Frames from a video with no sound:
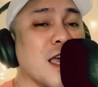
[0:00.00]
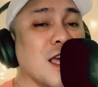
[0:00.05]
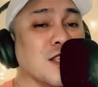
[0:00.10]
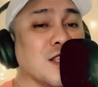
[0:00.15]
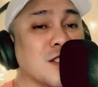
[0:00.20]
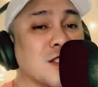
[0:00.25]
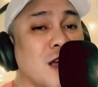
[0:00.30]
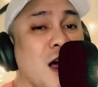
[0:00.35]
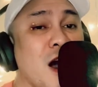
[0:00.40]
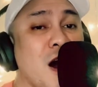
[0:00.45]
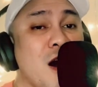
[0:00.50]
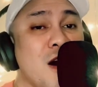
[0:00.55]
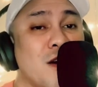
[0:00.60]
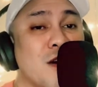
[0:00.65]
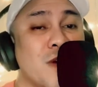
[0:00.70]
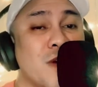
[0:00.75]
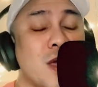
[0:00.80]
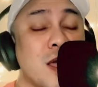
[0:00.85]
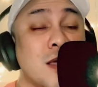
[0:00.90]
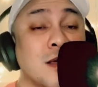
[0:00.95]
It's
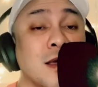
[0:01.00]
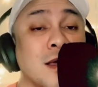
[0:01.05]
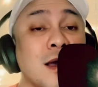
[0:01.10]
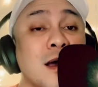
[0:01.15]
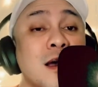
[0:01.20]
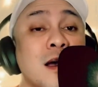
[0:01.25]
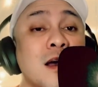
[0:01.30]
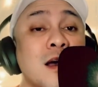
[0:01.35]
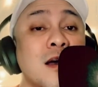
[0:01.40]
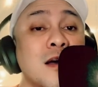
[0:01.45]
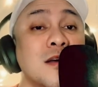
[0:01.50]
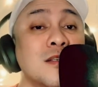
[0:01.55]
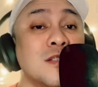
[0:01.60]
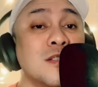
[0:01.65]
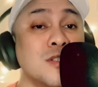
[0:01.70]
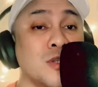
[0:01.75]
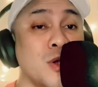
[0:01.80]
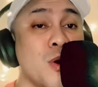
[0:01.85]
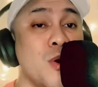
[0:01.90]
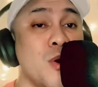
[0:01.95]
obvious
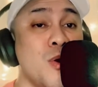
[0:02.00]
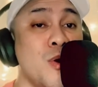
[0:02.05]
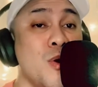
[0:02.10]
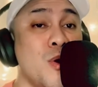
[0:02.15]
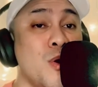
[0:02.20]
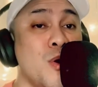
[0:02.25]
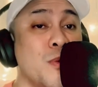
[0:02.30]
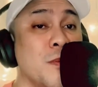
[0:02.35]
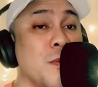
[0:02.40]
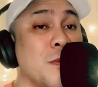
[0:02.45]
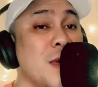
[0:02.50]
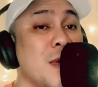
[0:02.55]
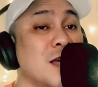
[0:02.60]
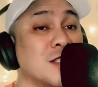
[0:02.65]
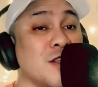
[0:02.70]
you're meant